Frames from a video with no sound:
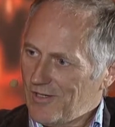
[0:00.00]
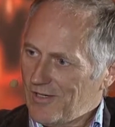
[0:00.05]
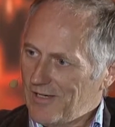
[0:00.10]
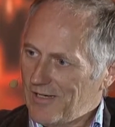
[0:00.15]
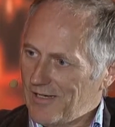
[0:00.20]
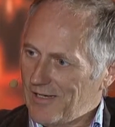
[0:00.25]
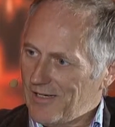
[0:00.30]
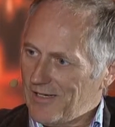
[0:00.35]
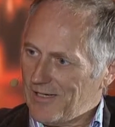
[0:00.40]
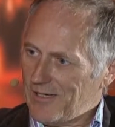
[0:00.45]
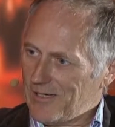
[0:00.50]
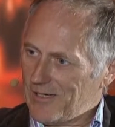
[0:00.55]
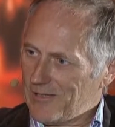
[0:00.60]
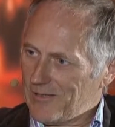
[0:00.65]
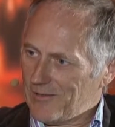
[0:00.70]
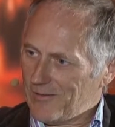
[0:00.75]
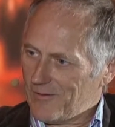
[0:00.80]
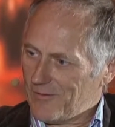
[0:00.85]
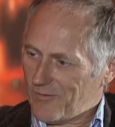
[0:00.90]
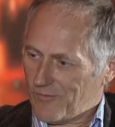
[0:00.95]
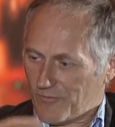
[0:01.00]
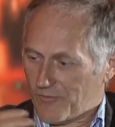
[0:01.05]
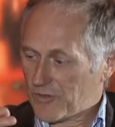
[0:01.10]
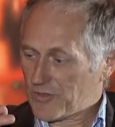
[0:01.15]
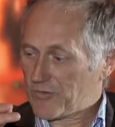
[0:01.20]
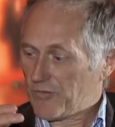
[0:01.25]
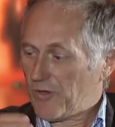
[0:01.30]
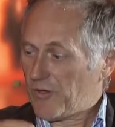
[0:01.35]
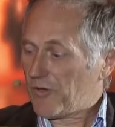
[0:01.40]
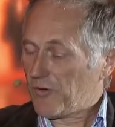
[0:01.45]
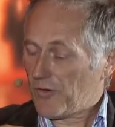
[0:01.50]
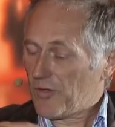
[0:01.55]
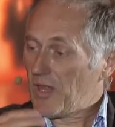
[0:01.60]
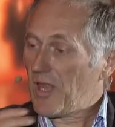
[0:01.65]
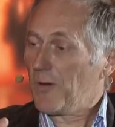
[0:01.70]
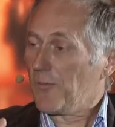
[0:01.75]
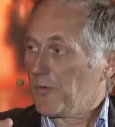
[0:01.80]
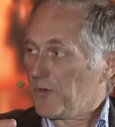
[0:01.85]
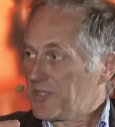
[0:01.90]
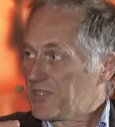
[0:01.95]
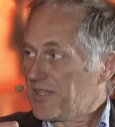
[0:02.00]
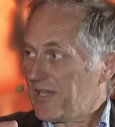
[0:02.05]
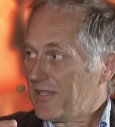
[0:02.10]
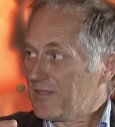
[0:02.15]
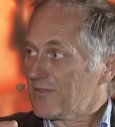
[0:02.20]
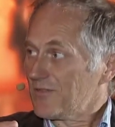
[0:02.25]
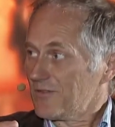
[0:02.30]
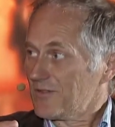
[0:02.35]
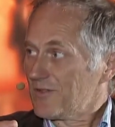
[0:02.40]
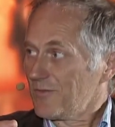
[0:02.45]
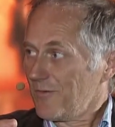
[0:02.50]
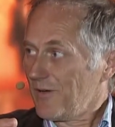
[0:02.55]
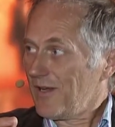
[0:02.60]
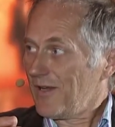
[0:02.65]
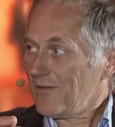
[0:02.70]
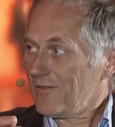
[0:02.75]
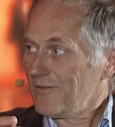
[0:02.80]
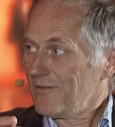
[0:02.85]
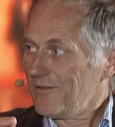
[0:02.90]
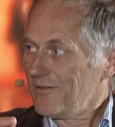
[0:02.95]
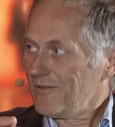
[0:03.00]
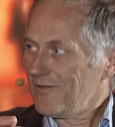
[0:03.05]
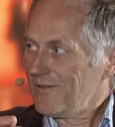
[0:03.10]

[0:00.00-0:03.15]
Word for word: uh, first of all, there are a lot more sensors around.